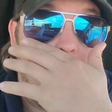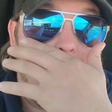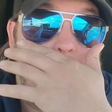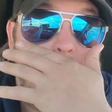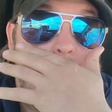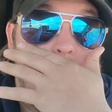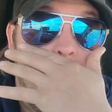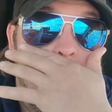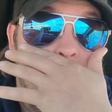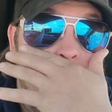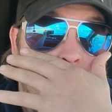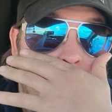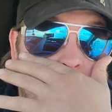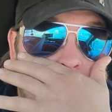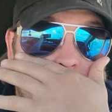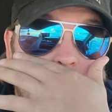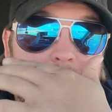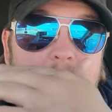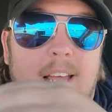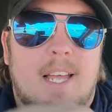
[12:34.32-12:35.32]

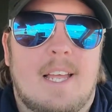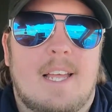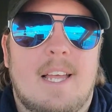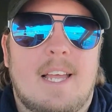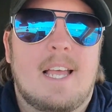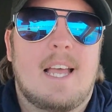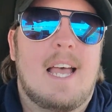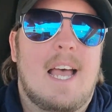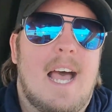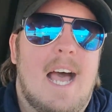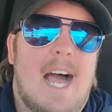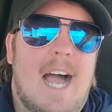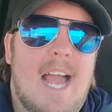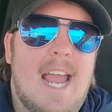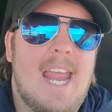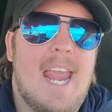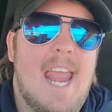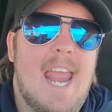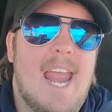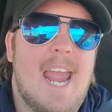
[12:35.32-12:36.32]
And
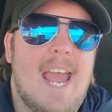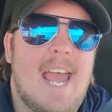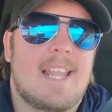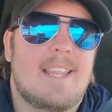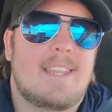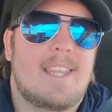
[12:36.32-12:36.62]
I had